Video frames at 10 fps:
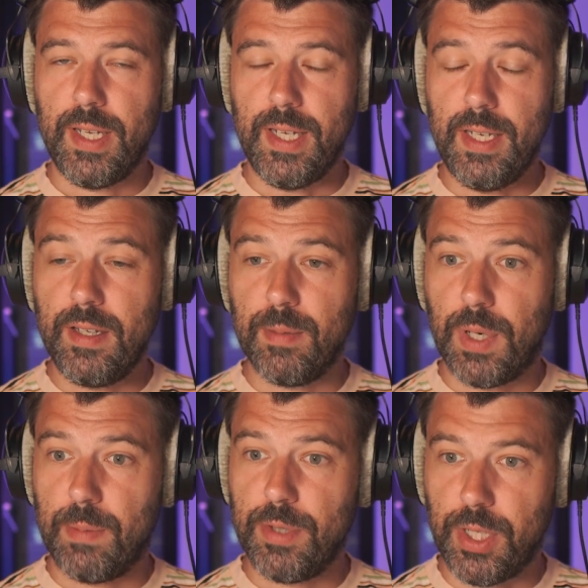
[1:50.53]
in the
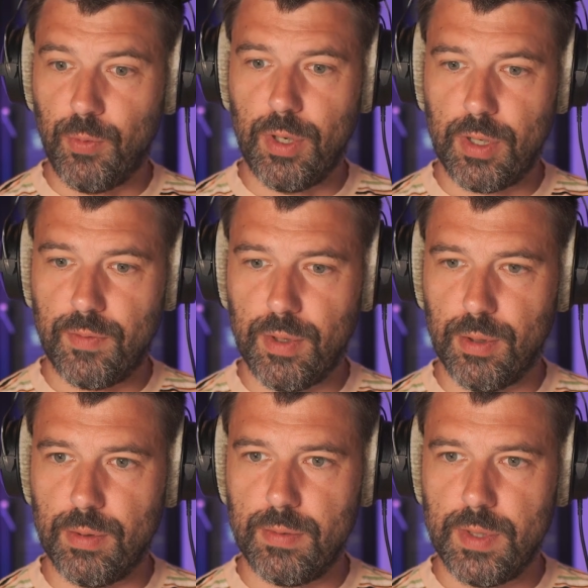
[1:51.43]
publishing
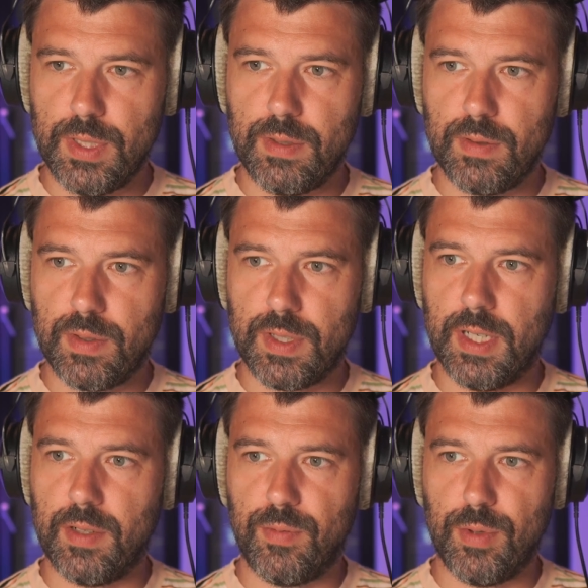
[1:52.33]
workflow
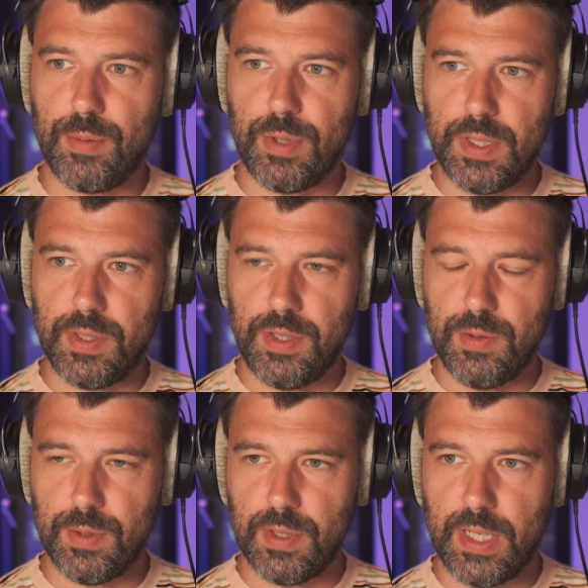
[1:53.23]
inside of WordPress, you
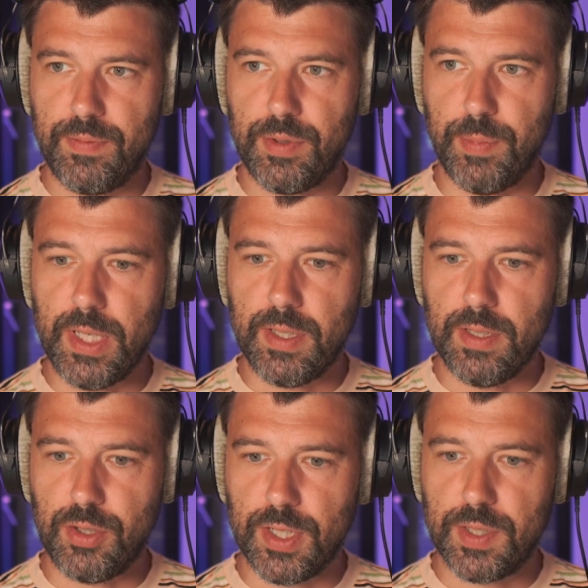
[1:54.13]
will have to make the
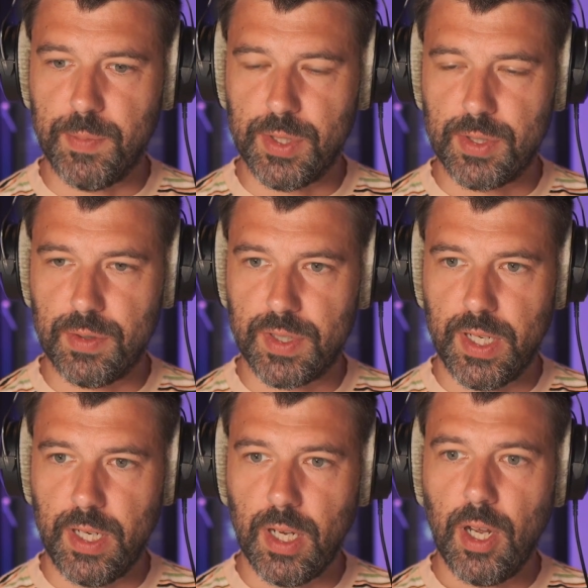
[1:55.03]
adjustments to
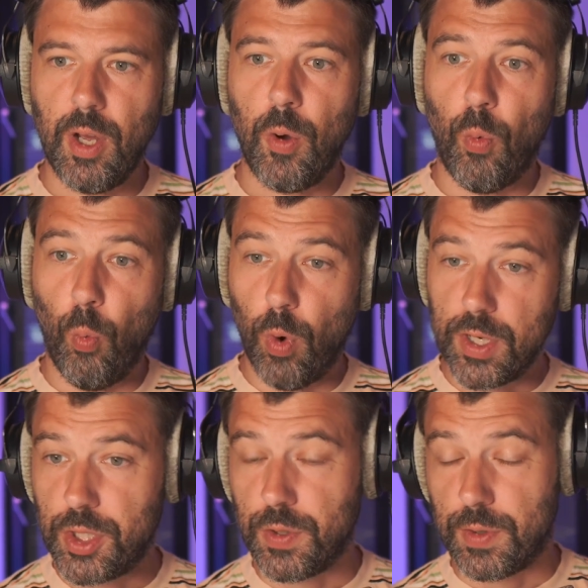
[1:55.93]
say
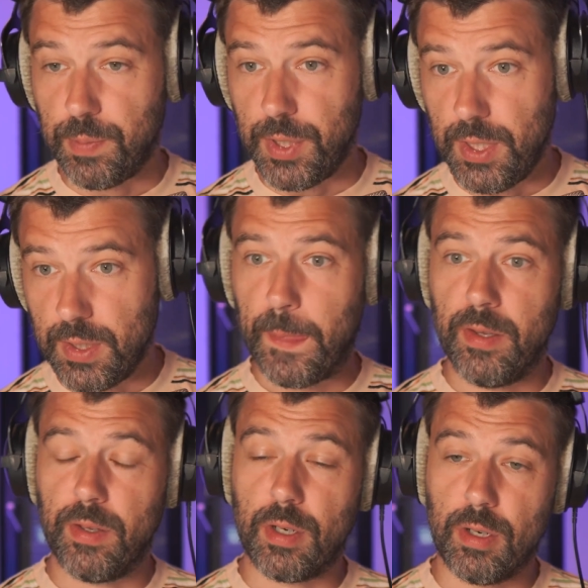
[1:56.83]
what should be
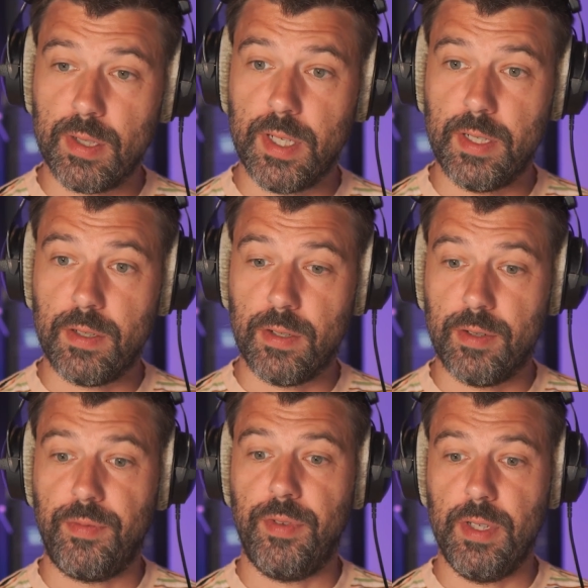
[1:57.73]
the content
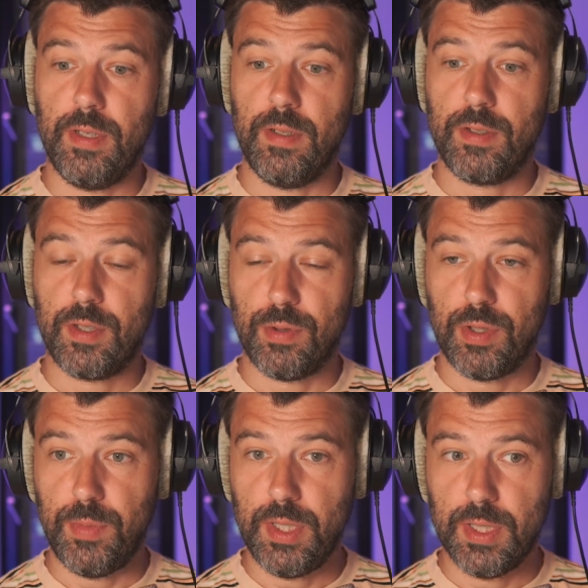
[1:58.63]
of the social
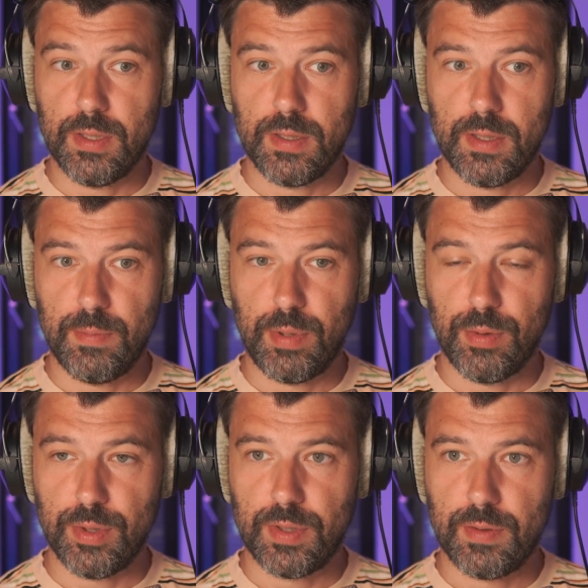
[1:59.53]
media
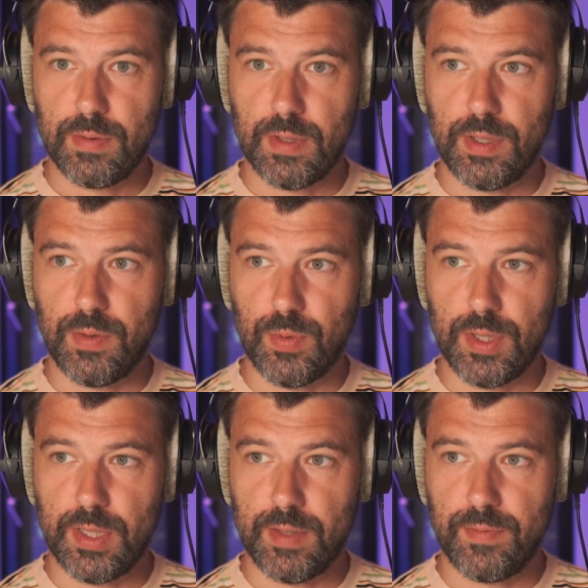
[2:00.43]
post that you want
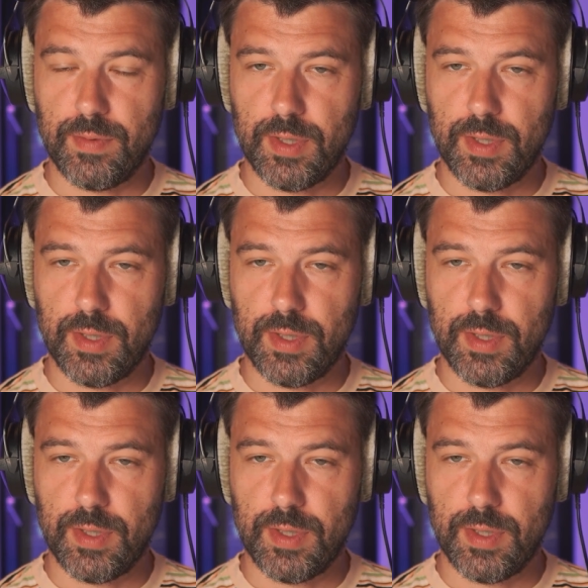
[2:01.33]
to have.